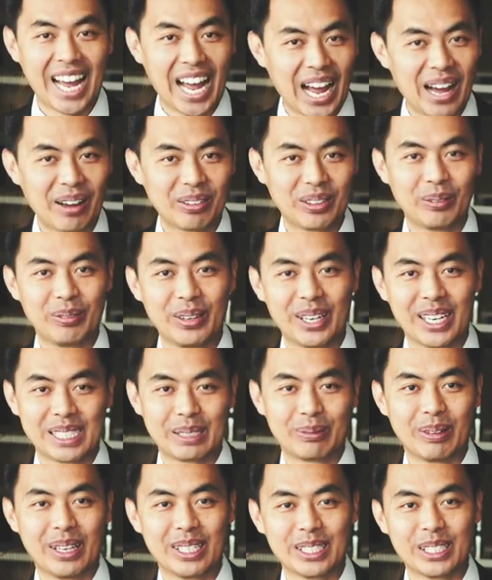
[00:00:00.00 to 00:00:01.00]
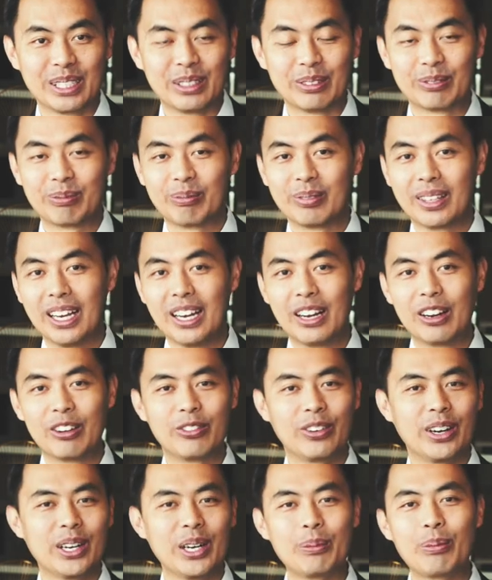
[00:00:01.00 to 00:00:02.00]
have to be expensive.
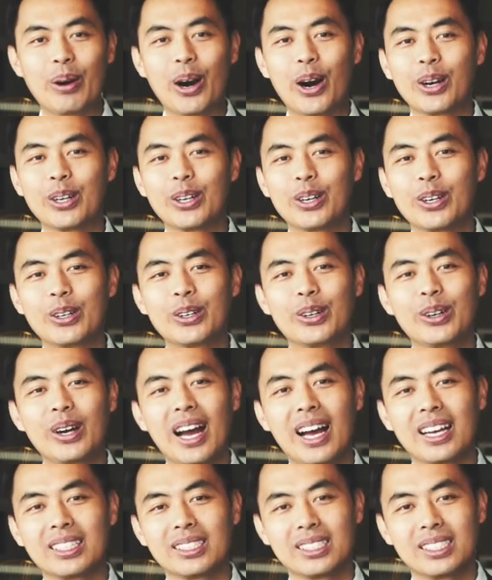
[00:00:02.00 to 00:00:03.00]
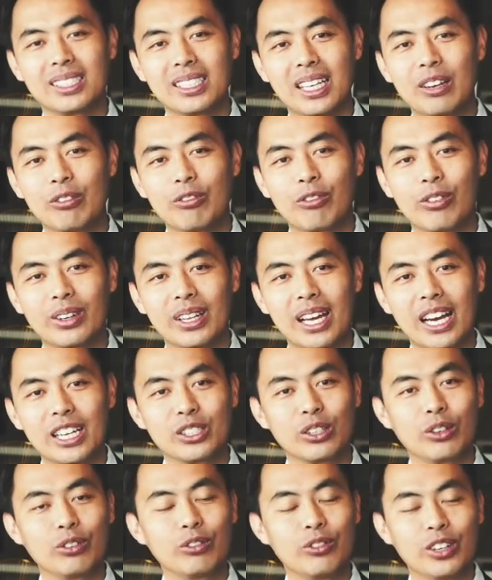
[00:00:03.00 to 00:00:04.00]
Find a partner who has the same
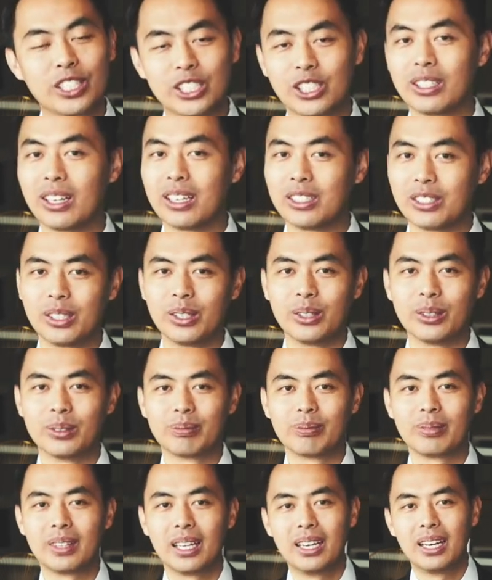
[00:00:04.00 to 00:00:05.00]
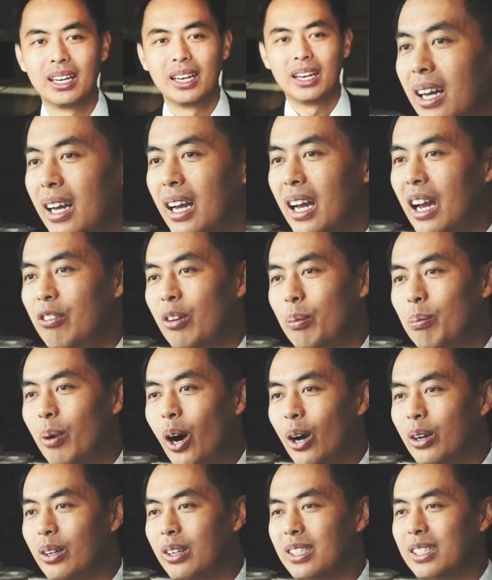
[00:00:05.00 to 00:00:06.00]
financial vision as you. If your
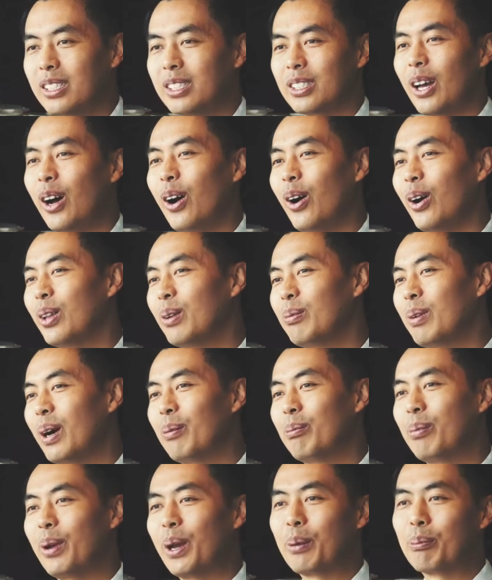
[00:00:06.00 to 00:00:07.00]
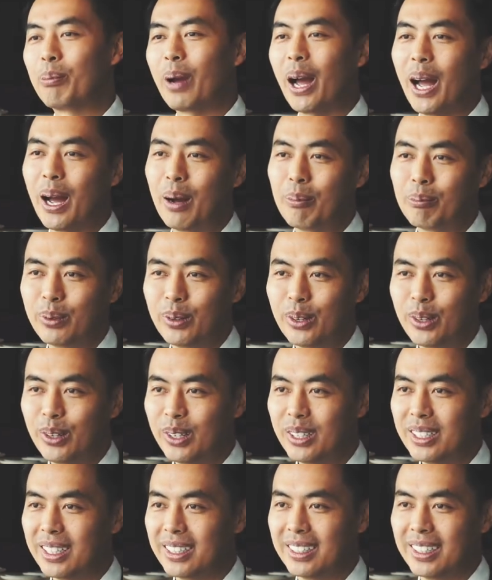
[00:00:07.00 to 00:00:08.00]
partner is all about being
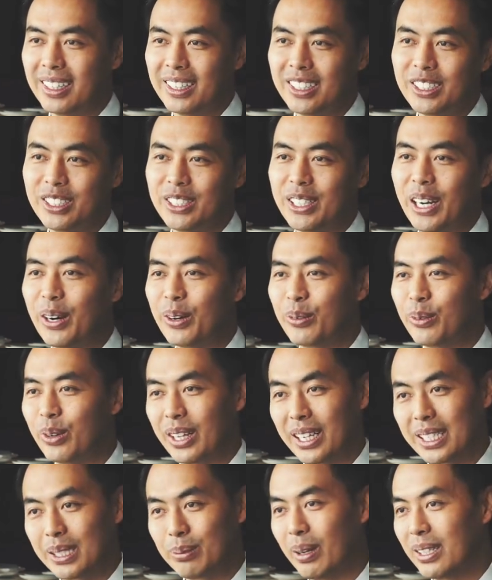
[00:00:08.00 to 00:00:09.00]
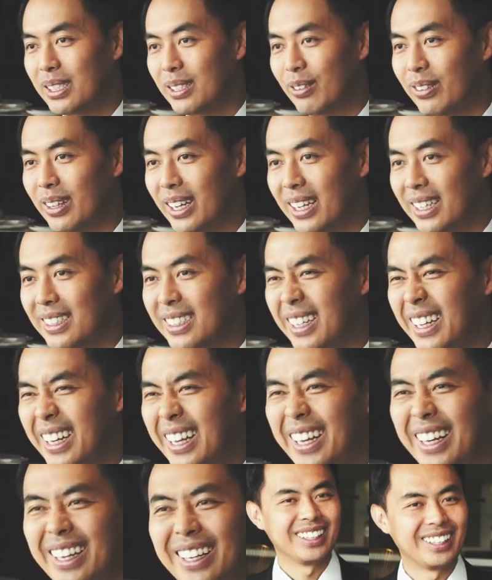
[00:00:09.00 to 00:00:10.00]
pampered and showered with expensive things,
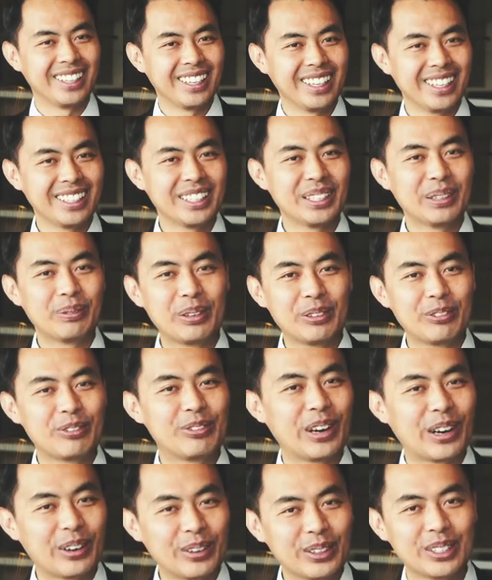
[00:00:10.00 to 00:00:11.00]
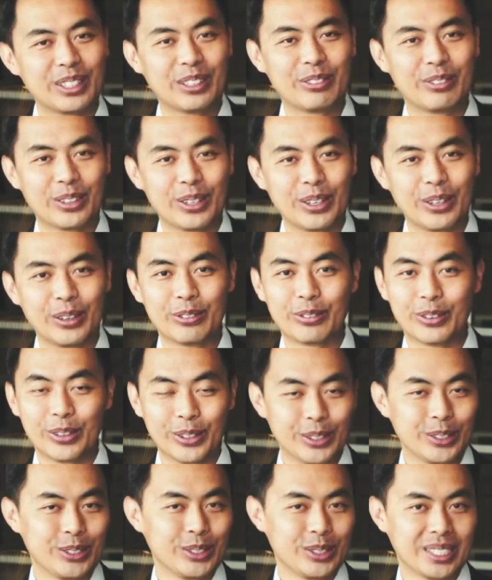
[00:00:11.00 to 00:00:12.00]
then it'll be very difficult for
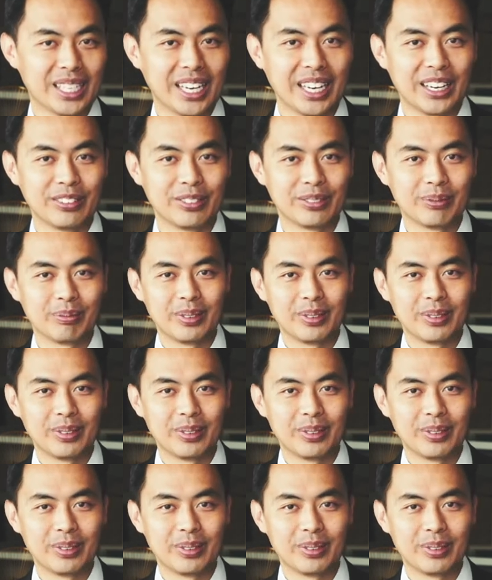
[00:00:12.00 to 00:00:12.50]
you to save.